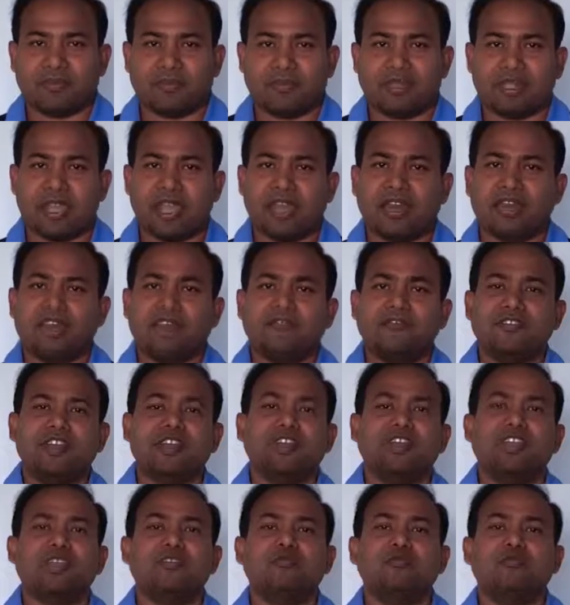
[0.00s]
and
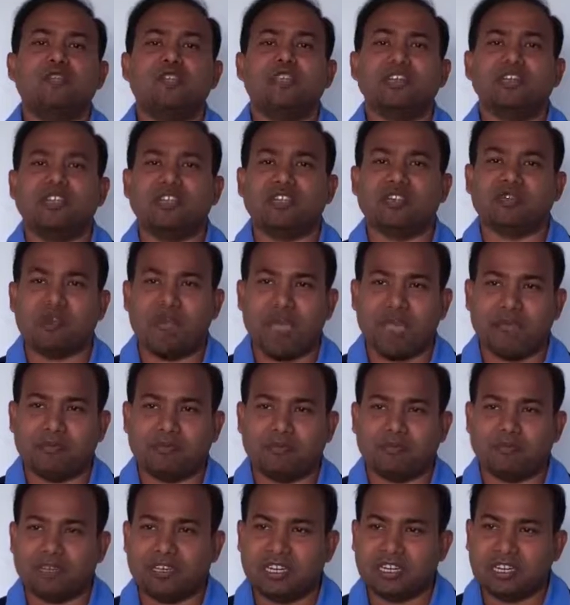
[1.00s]
definitely you
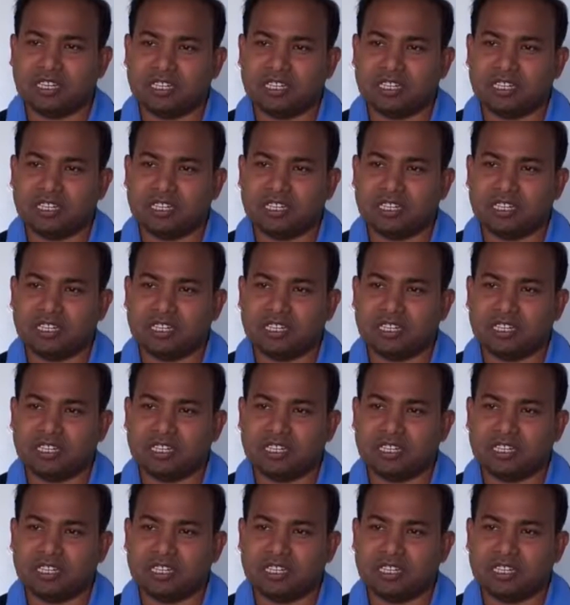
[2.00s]
need